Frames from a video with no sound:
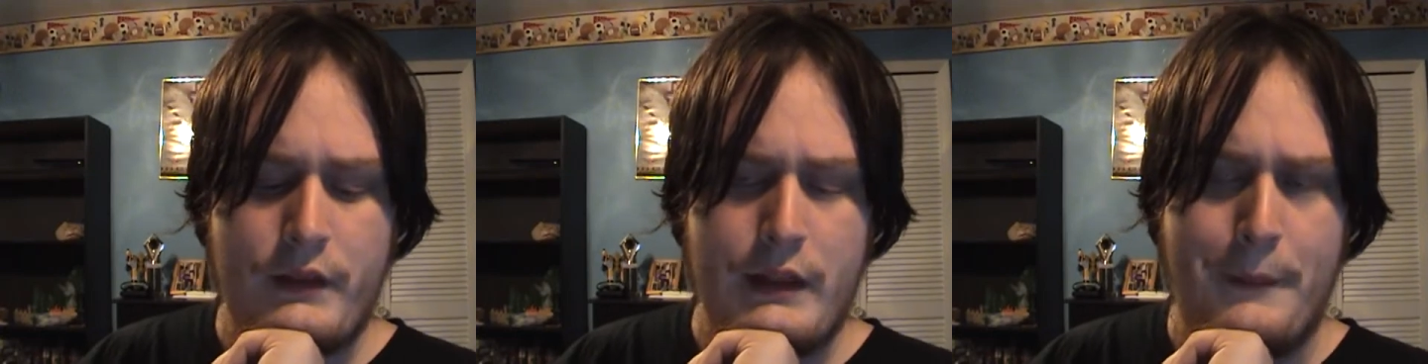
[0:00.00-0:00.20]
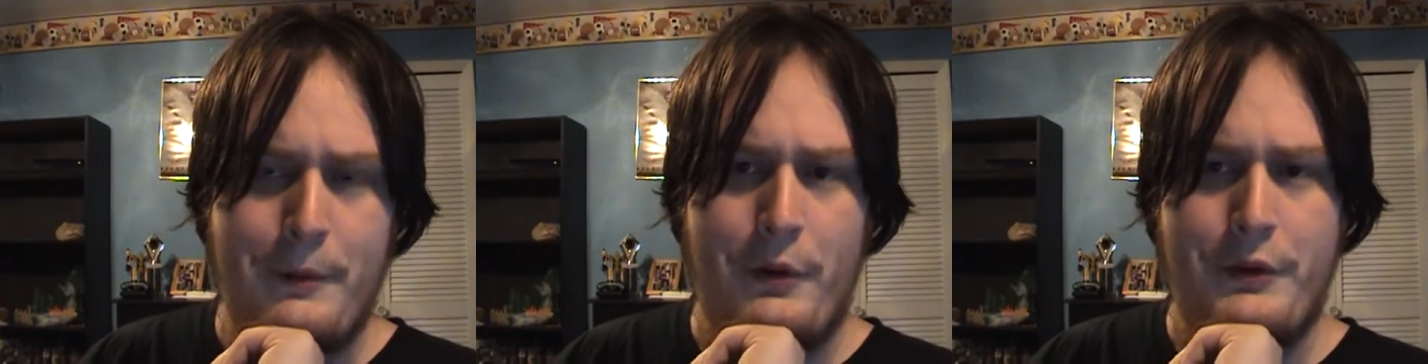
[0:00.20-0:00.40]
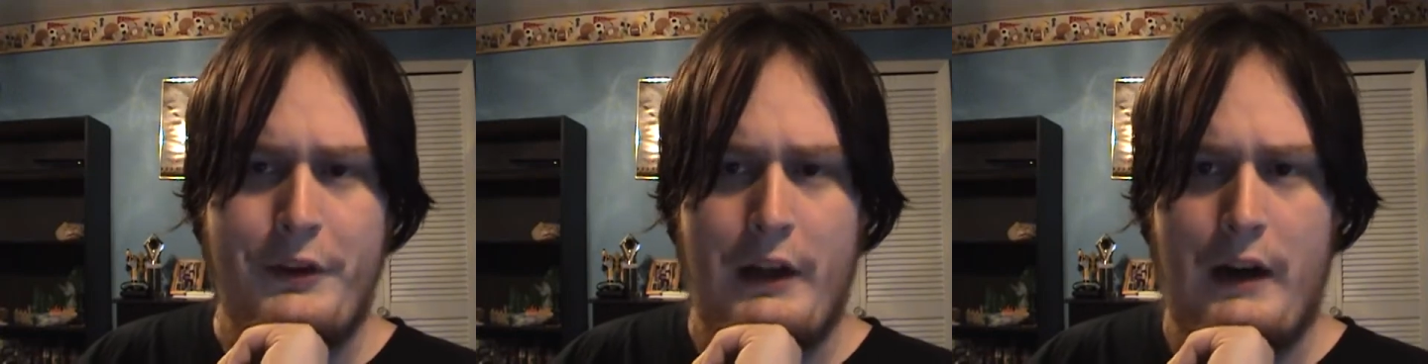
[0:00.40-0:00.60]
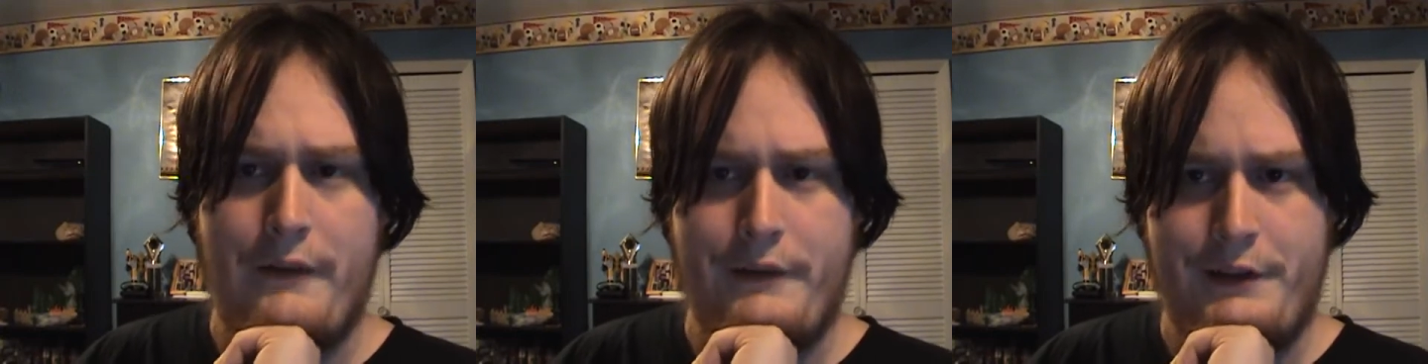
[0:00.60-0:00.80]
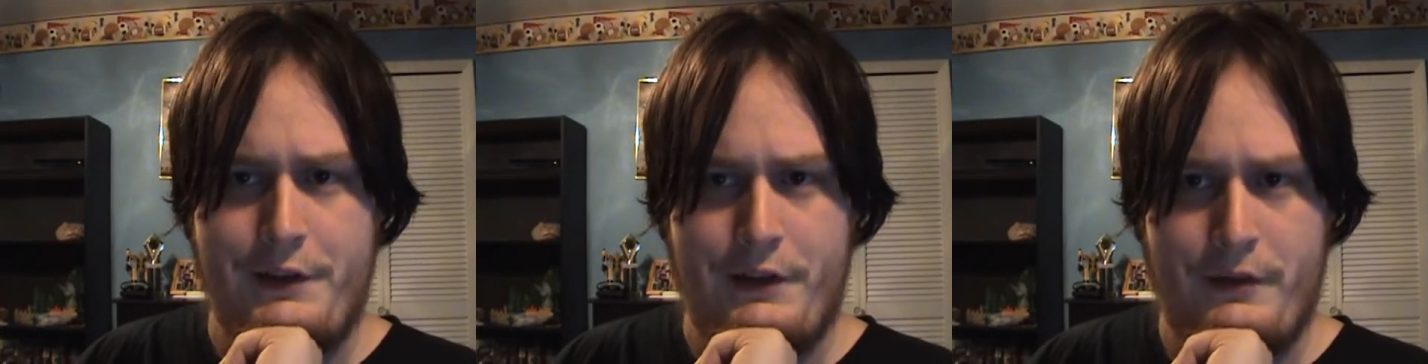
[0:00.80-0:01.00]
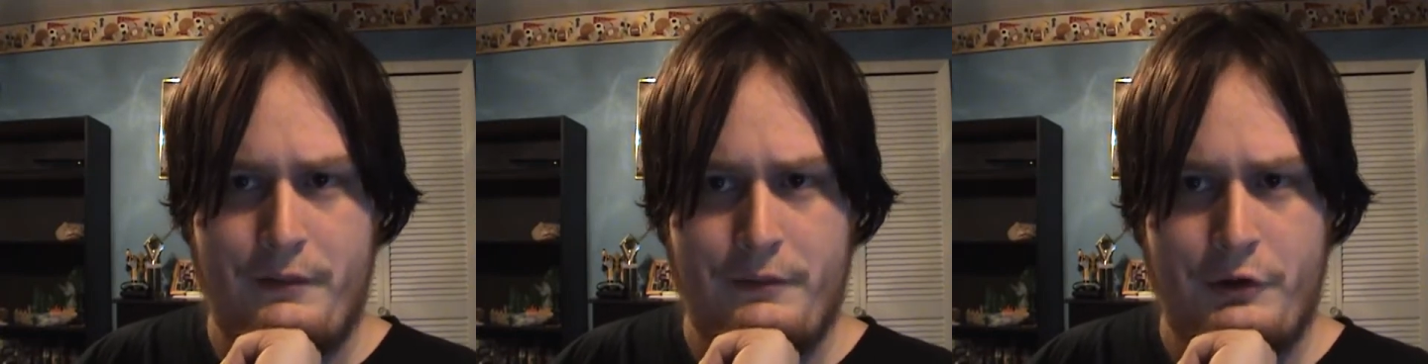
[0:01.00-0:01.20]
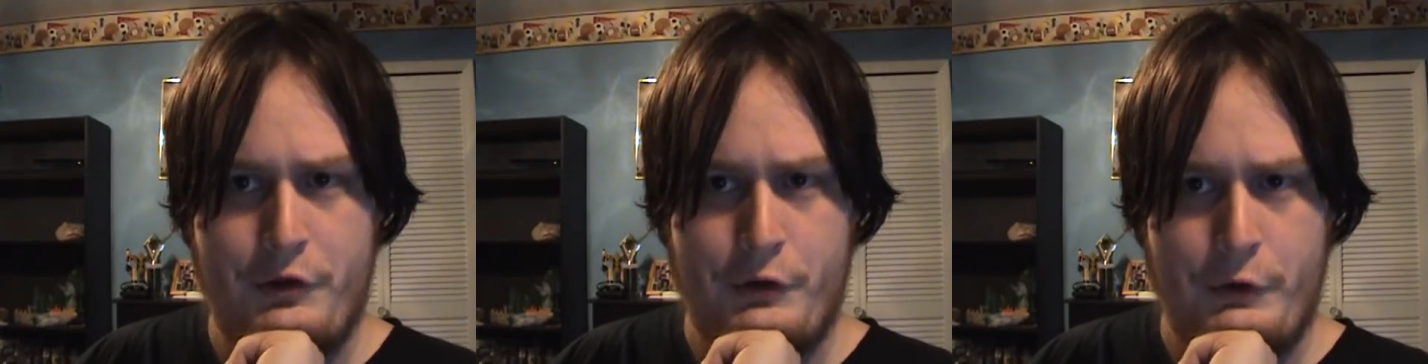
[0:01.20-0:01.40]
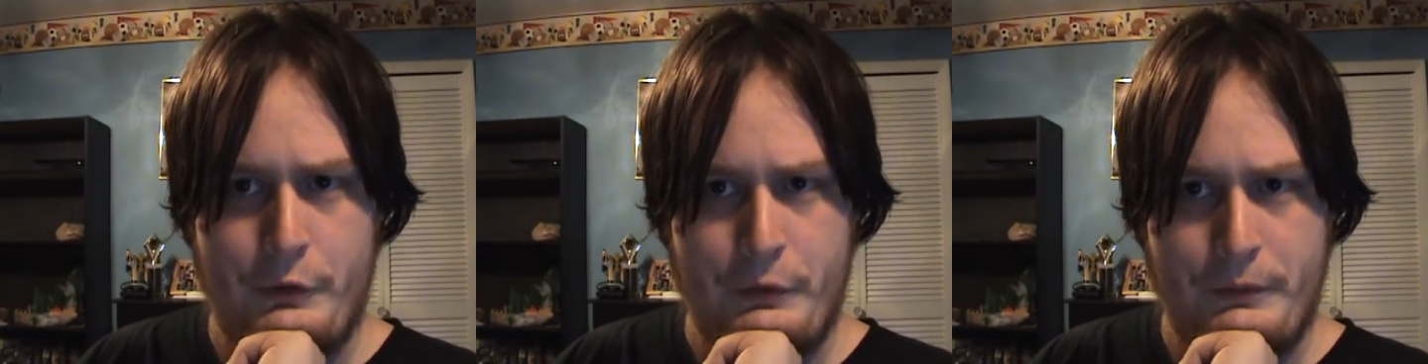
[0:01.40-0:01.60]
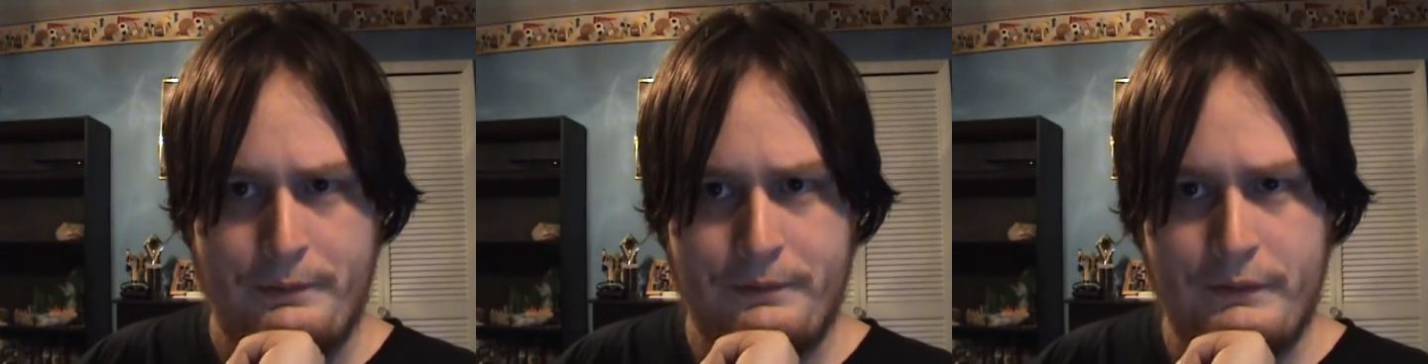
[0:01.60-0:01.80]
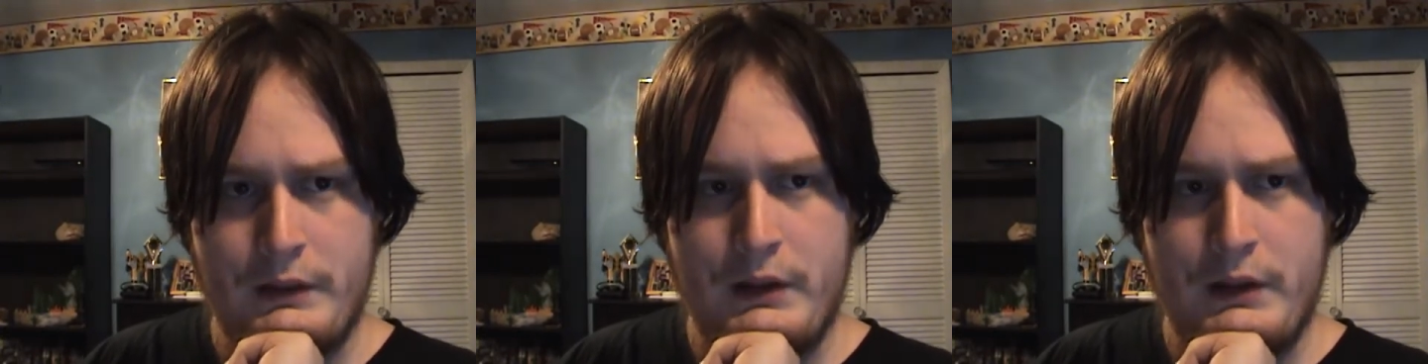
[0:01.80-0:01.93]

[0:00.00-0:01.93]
I'm holding off until June,